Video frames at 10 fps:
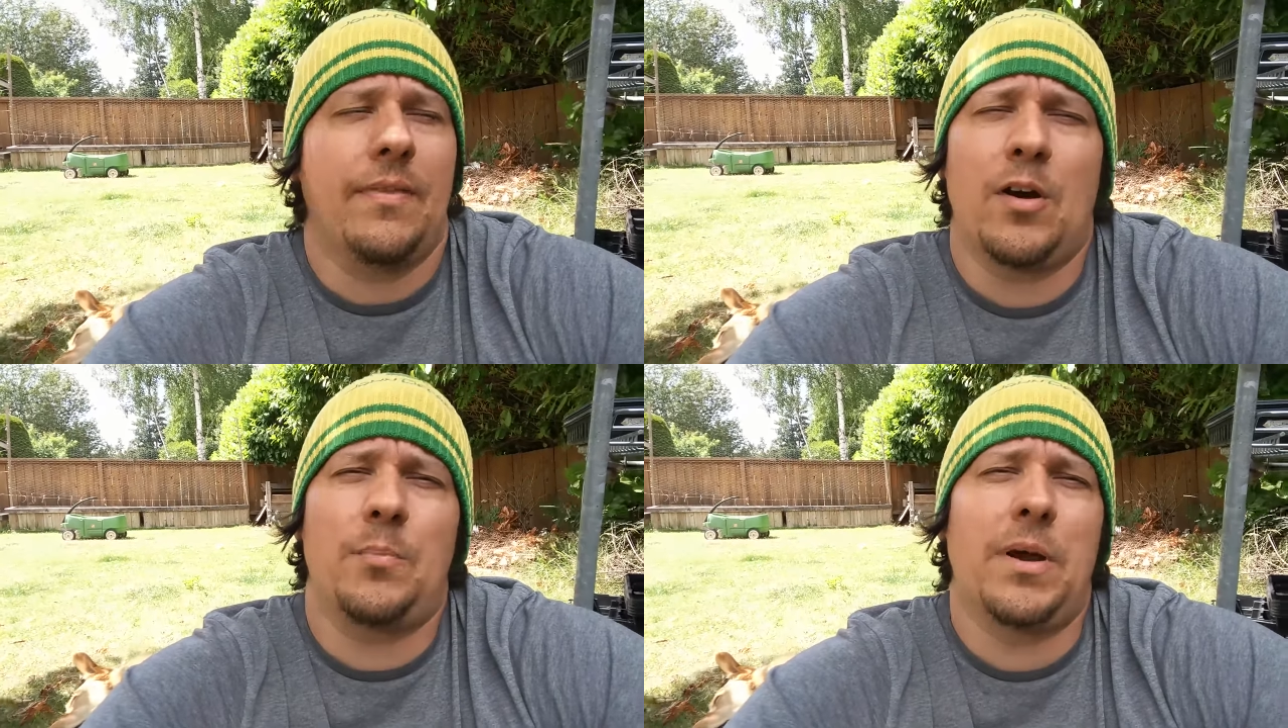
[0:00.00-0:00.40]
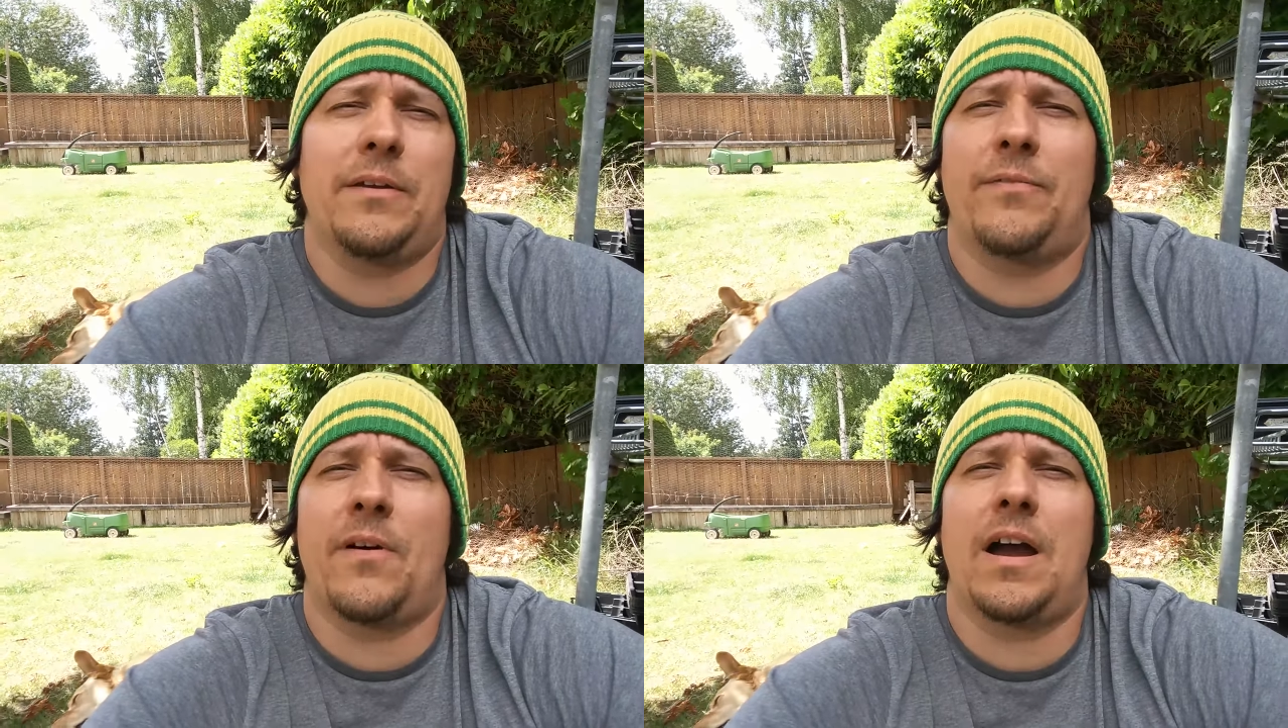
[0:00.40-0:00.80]
and they'll
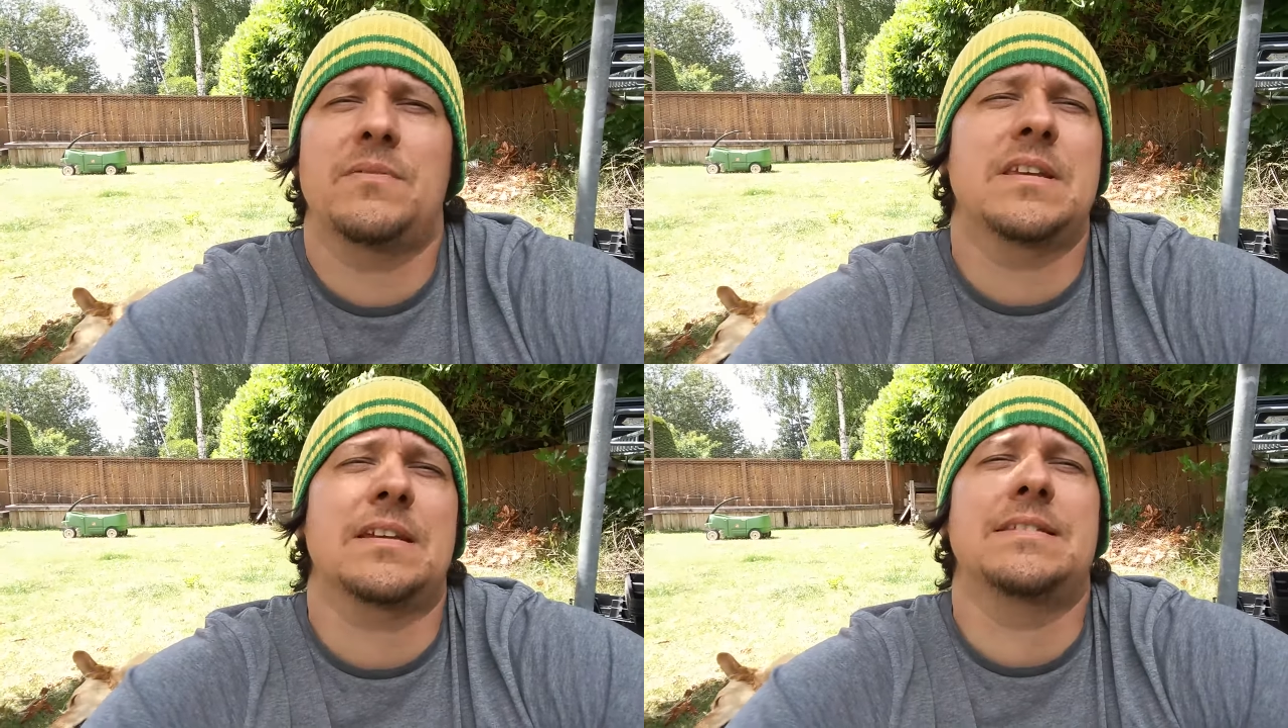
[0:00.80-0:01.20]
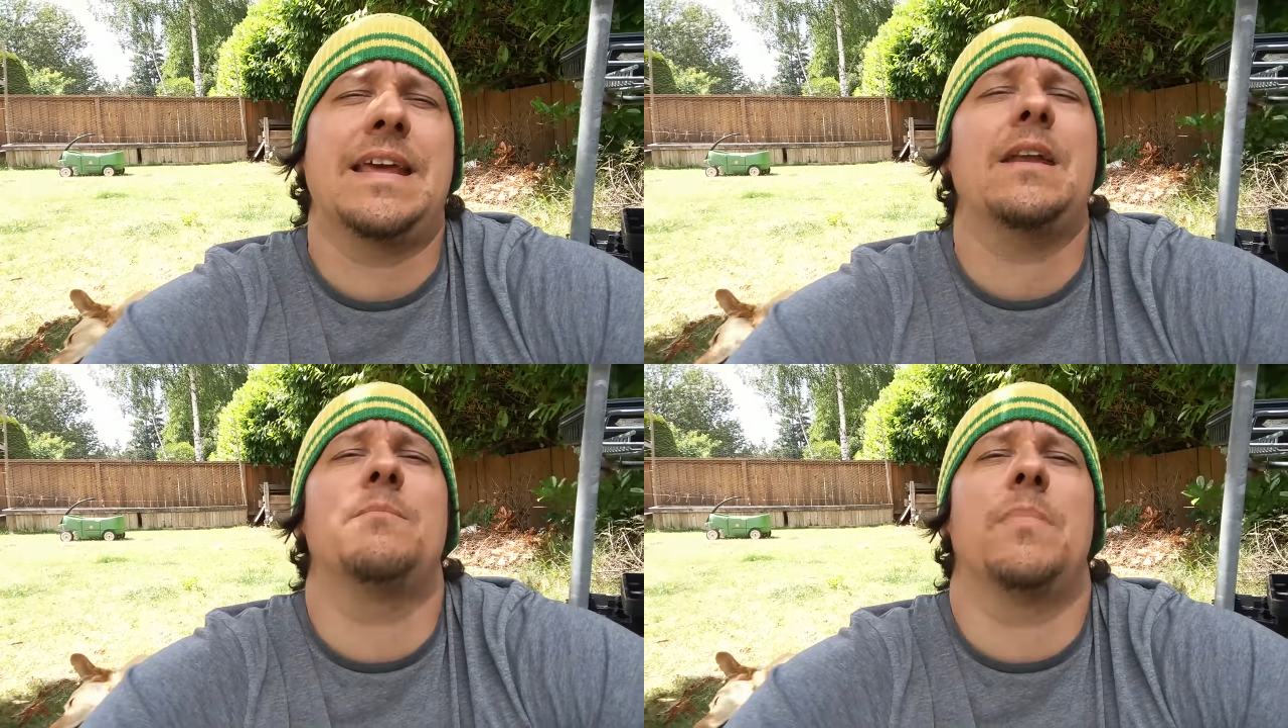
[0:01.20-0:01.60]
pay five, six,
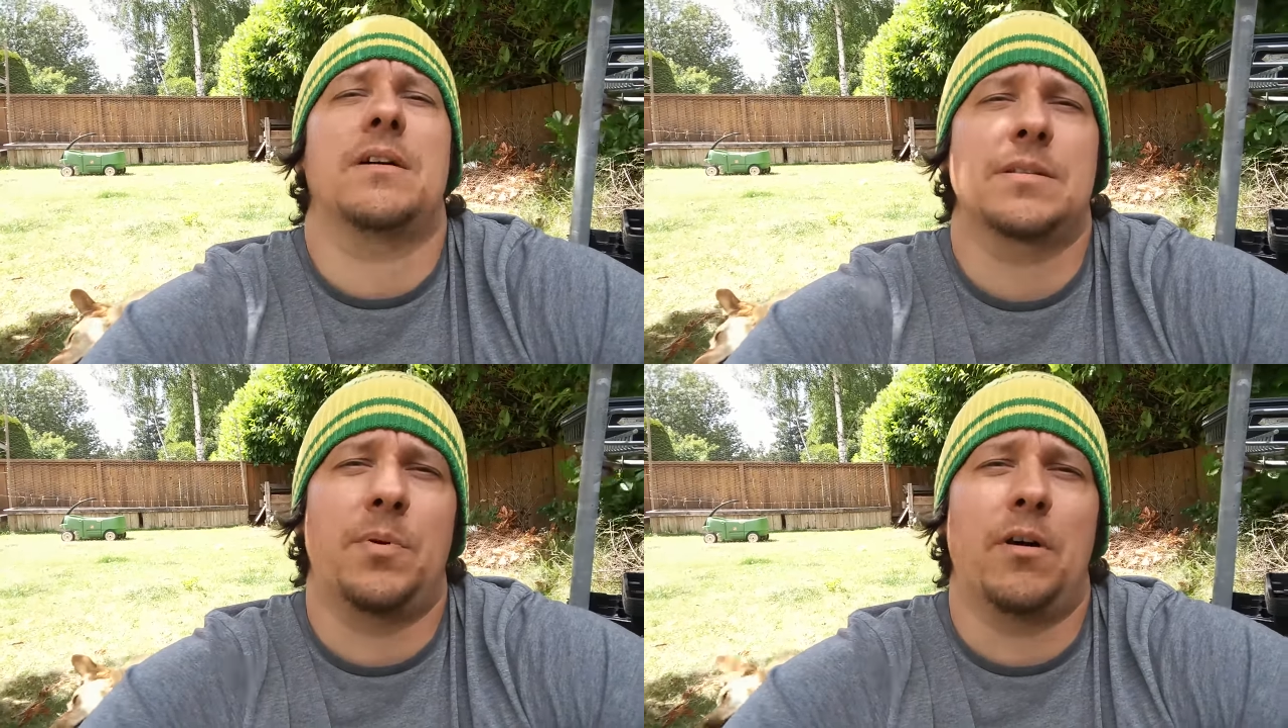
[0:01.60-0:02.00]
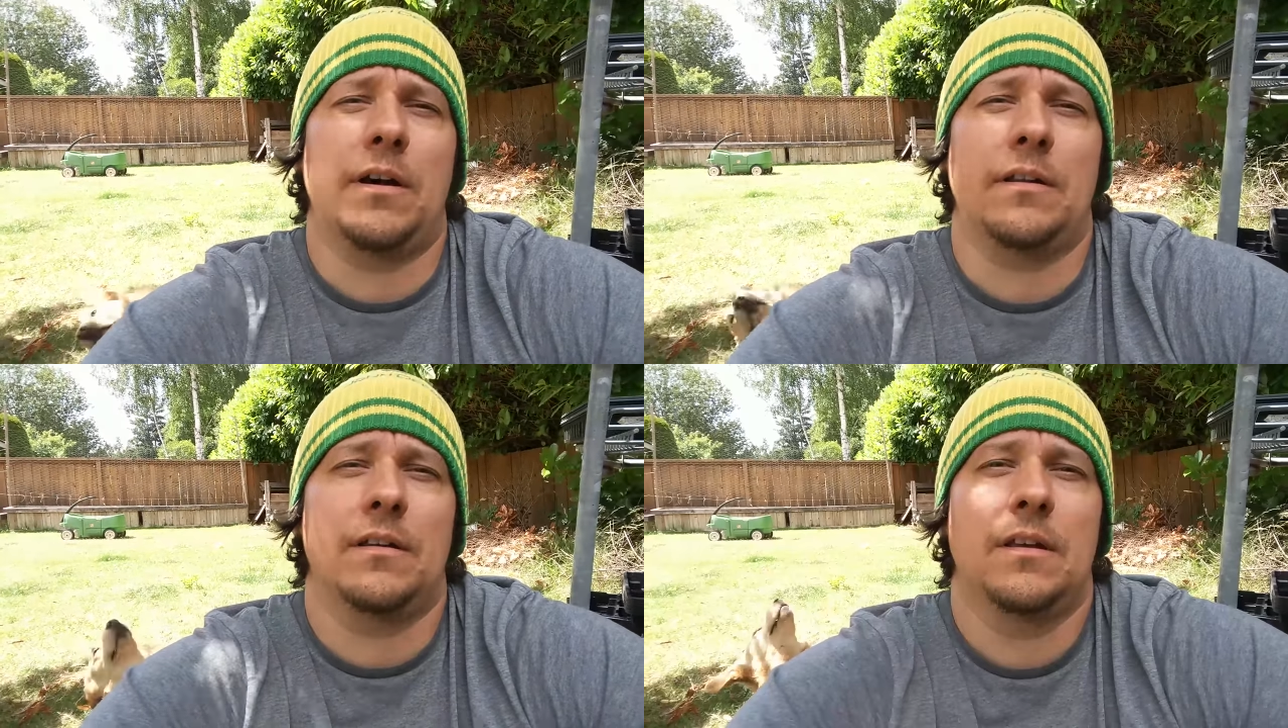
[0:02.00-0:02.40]
ten bucks a
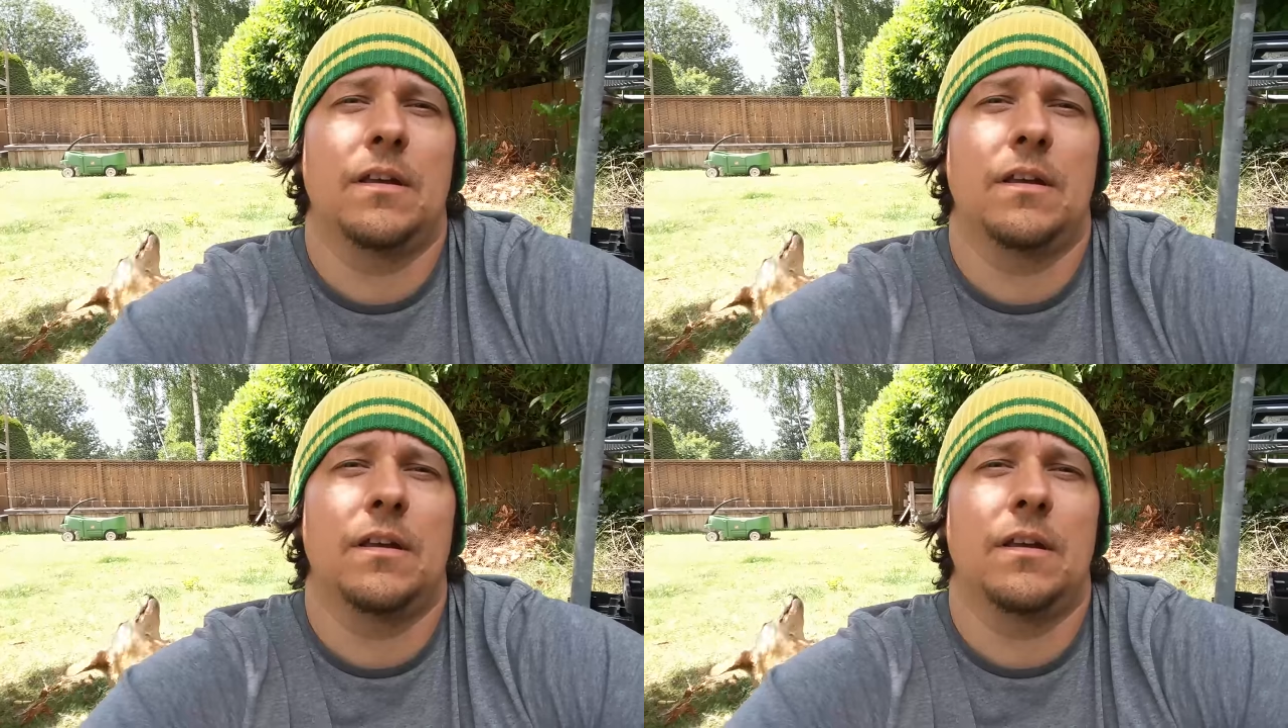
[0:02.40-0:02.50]
pot.